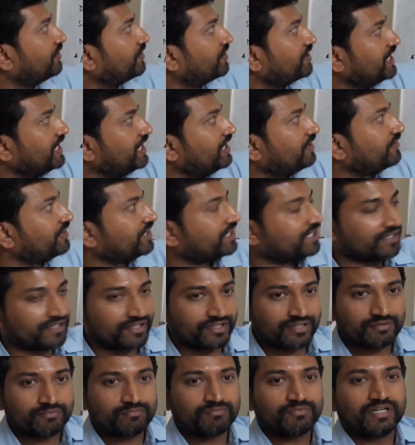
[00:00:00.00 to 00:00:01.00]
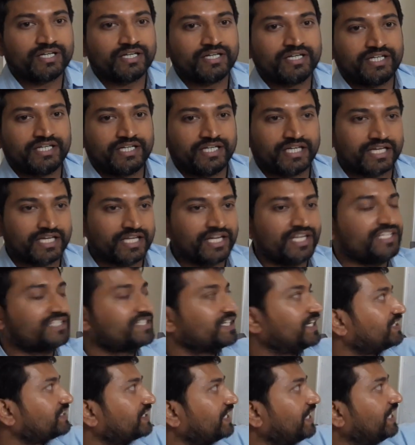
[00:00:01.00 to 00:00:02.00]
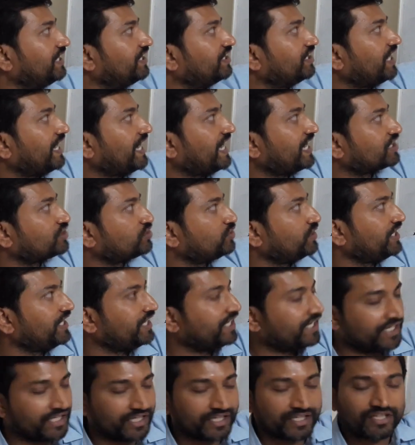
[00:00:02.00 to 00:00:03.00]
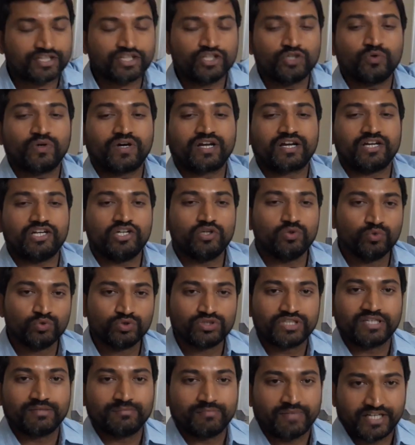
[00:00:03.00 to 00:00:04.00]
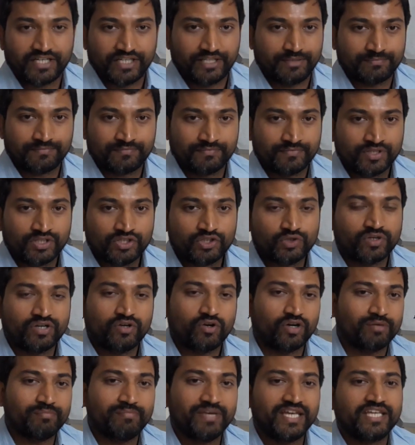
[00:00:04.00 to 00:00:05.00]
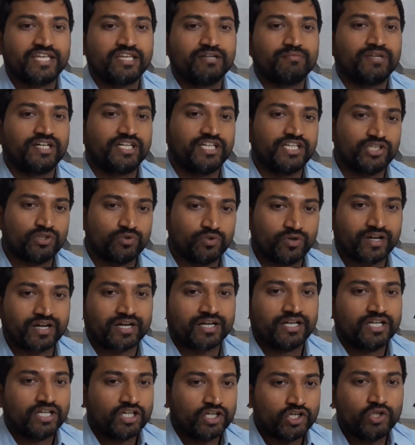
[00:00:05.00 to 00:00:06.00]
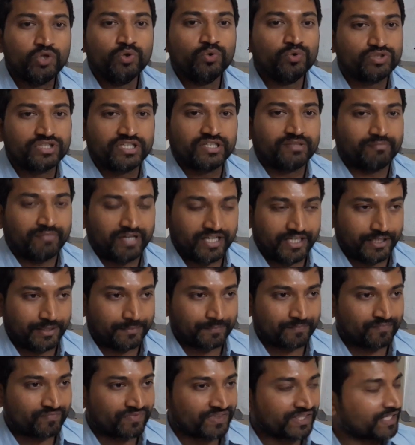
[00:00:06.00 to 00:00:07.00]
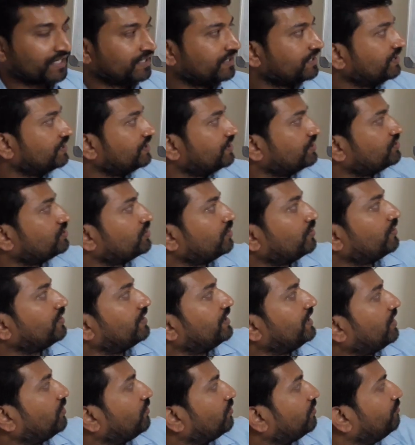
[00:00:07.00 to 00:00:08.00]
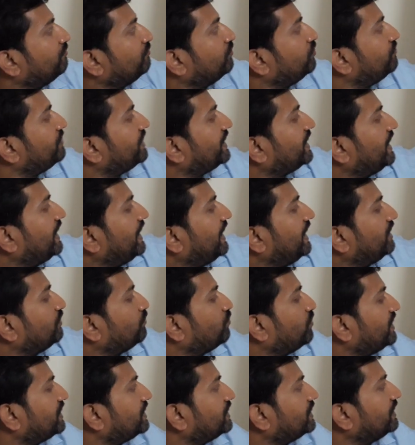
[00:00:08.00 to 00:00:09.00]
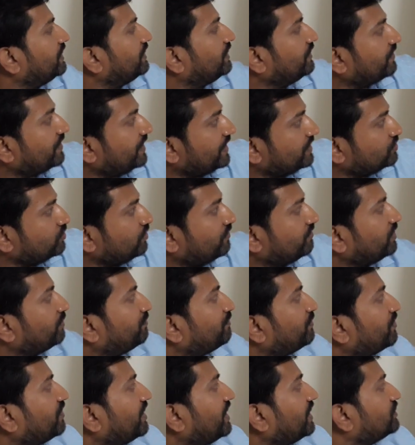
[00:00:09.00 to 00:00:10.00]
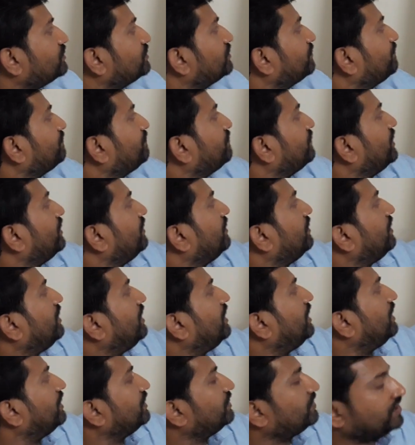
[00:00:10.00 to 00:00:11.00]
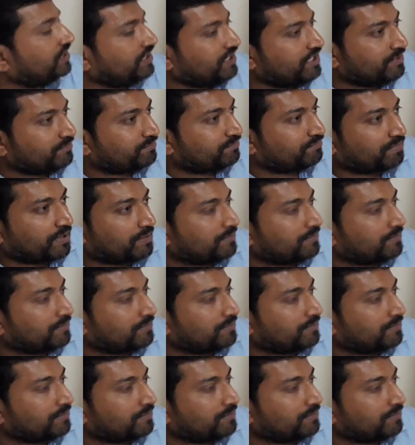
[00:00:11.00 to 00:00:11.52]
real return decreases, and actually here you are losing money. You are not making money, you are losing money. So now moving ahead with rest of the products, the